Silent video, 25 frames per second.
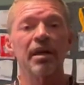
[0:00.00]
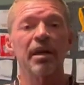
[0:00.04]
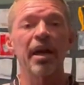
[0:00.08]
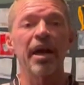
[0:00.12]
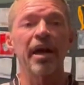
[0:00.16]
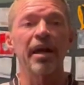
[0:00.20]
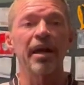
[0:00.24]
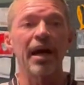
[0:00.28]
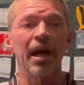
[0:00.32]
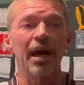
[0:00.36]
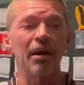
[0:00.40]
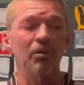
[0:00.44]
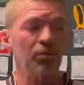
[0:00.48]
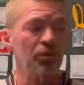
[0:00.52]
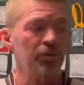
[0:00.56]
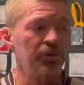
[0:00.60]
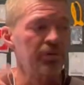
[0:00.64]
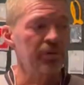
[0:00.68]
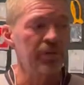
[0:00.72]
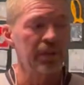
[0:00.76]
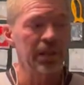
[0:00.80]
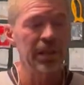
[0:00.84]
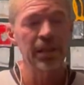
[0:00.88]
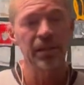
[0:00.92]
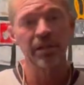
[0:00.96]
And I will
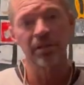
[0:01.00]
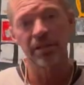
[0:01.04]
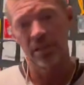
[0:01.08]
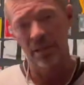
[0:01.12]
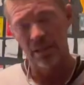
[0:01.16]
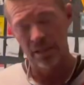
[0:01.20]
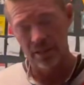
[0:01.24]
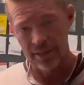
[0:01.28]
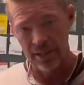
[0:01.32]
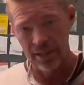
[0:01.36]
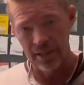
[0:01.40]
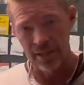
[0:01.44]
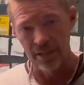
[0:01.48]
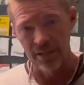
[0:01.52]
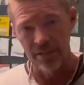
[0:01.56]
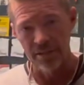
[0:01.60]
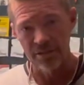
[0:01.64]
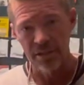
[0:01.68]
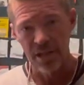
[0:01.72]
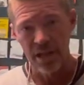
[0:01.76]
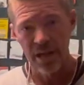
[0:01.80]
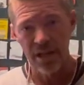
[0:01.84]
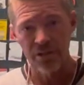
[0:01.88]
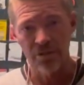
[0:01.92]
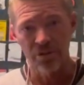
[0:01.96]
do anything I can
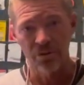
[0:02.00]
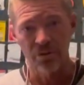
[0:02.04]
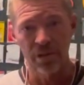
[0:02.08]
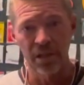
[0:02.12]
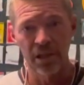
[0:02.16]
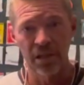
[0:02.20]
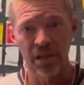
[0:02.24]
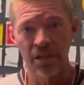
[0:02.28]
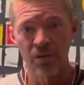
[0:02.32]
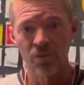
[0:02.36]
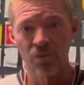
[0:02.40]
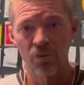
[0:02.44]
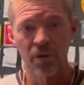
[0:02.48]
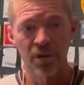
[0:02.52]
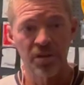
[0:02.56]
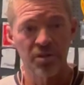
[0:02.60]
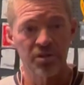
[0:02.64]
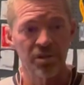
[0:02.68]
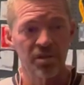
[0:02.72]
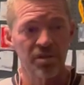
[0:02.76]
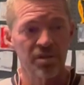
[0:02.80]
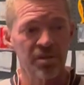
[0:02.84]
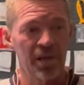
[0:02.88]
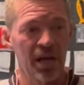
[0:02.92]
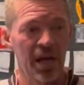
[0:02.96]
to answer any
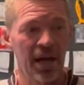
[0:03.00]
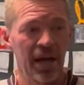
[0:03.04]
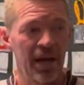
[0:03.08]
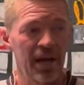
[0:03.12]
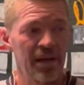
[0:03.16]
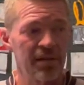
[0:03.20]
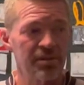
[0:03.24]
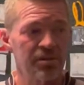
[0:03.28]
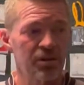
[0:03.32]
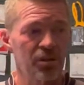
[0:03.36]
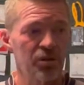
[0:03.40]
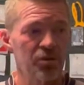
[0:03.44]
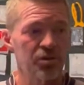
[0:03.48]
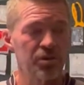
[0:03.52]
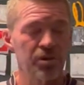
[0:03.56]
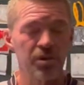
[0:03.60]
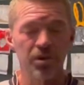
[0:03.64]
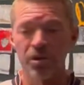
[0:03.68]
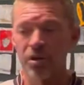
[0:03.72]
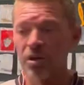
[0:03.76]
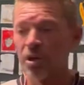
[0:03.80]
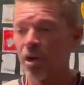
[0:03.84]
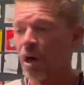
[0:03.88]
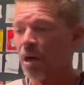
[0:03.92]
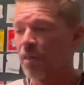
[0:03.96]
questions, guys. There's
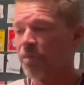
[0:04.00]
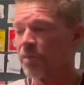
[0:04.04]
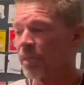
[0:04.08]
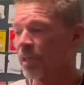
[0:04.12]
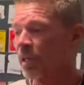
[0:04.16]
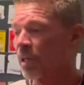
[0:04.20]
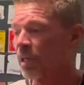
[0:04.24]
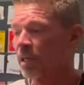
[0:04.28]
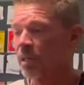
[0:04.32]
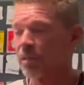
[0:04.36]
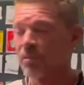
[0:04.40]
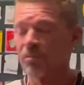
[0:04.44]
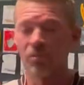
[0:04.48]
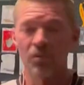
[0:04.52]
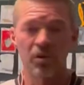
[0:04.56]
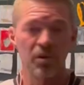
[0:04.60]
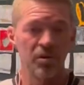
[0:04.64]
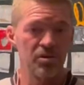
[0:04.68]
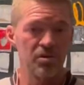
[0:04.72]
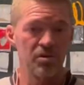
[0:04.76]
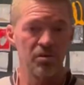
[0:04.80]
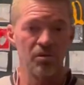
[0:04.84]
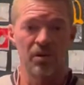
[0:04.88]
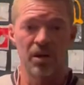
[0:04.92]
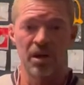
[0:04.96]
nothing hidden
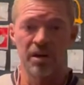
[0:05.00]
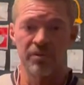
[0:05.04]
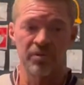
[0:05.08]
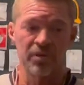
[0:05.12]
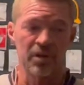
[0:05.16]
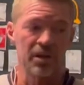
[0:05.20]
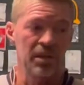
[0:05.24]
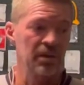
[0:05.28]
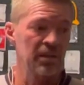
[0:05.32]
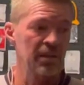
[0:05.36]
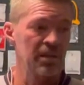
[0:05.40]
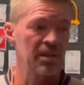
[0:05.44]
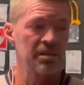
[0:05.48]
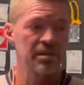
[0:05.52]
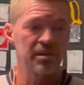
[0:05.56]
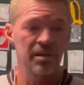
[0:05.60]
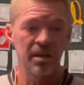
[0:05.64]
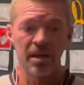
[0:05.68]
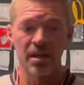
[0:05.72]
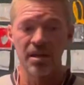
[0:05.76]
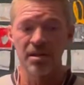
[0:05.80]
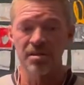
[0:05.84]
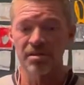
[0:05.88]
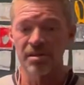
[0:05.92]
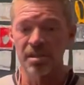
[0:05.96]
whatsoever in these
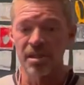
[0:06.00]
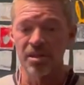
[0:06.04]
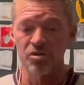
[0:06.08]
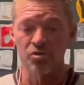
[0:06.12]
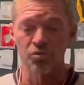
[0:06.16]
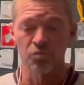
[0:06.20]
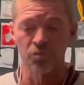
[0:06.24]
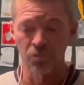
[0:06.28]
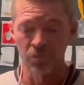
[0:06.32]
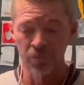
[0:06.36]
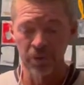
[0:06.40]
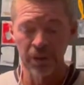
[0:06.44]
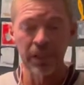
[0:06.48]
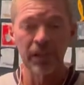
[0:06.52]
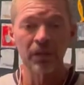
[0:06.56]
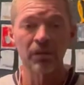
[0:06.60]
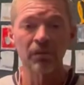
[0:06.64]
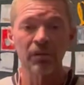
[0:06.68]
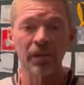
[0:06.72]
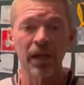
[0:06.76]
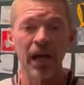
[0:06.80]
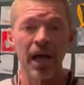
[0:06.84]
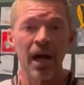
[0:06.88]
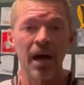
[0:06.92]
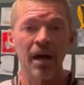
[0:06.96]
tests. It's real
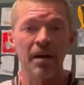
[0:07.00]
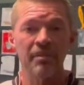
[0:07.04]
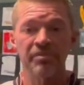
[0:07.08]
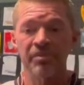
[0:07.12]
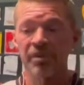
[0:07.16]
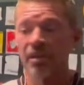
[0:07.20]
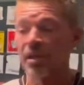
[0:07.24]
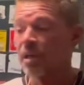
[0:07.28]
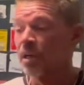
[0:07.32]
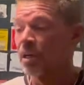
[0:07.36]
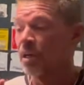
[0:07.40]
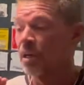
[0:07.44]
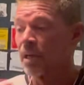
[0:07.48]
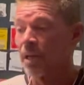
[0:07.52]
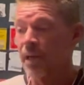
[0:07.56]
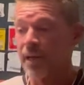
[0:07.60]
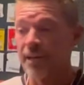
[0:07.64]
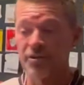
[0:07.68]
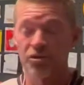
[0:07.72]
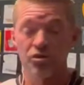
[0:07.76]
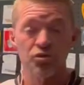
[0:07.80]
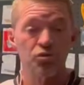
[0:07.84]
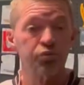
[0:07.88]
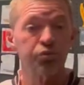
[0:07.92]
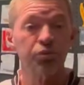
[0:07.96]
life,
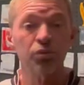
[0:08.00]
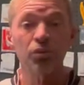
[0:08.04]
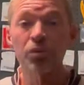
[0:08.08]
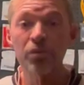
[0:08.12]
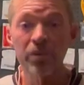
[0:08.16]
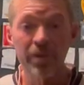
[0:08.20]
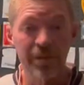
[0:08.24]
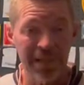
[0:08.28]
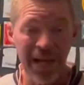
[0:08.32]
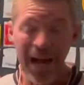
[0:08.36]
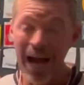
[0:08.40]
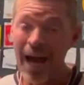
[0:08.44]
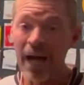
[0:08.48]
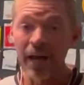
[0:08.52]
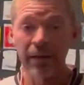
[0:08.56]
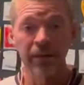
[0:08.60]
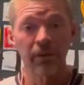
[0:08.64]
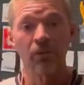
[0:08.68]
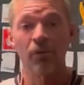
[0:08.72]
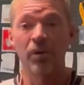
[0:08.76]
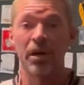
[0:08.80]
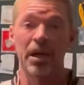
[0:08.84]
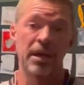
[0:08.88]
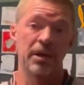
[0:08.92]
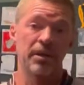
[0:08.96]
as true as I
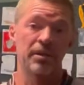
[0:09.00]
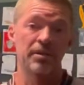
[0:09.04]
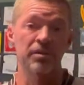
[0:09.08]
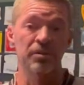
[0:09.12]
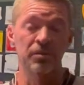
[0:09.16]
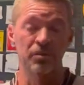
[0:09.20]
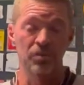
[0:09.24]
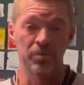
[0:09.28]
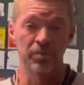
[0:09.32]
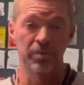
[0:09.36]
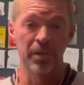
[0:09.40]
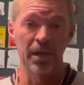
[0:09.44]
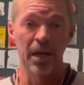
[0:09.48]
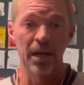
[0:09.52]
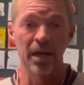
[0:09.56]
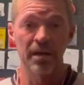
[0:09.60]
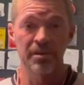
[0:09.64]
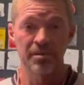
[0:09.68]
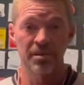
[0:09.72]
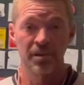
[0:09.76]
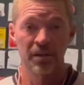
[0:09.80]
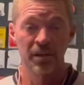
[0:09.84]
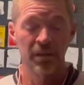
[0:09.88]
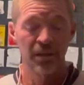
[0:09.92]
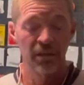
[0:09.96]
know how to do them,
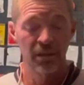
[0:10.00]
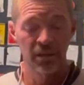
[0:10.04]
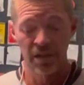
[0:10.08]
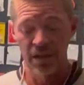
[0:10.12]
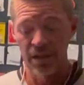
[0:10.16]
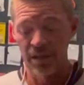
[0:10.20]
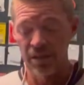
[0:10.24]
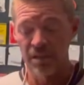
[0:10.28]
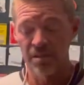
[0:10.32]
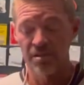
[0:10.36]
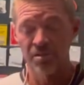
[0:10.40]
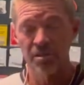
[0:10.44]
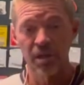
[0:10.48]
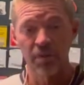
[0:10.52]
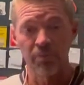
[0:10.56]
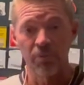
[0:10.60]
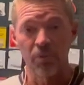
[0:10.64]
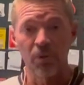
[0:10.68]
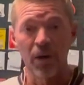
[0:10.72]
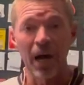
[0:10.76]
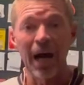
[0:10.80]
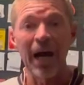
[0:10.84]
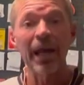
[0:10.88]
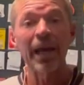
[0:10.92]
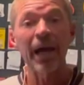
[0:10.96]
guys. It's
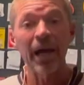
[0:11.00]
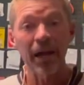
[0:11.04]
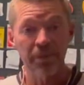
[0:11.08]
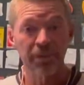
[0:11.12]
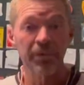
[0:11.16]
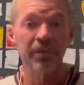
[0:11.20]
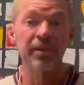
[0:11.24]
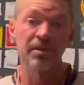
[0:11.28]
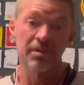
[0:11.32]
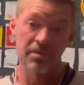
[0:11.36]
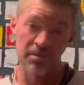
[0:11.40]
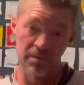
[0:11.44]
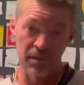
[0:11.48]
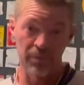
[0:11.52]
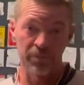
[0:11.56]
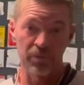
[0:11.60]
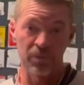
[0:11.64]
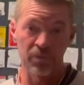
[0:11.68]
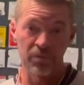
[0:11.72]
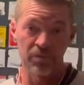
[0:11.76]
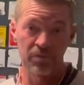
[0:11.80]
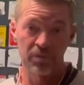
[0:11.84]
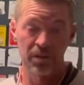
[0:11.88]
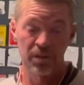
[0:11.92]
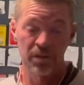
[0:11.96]
simple. I like things
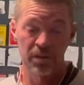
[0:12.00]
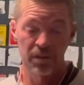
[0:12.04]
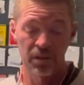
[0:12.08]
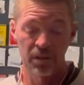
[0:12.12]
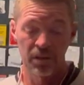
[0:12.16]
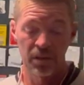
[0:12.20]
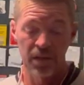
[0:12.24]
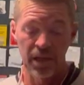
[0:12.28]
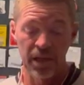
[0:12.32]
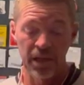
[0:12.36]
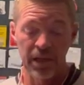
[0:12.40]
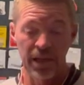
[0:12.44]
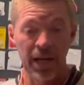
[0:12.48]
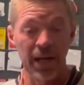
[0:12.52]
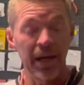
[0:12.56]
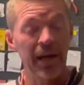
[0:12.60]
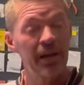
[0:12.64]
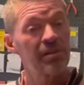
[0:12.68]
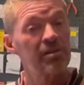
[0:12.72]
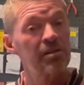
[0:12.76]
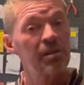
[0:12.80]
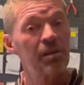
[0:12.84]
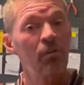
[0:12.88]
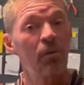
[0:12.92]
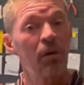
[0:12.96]
simple. And I like
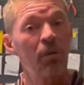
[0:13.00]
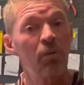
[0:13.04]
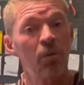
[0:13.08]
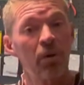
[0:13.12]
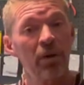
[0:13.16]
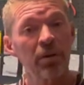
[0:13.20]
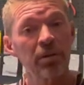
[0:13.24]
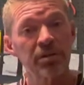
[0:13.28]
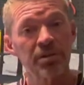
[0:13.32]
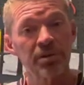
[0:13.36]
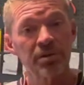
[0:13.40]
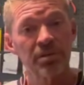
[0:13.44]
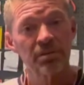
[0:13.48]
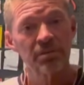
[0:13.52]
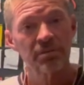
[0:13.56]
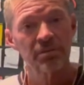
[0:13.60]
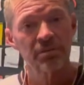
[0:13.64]
to see what works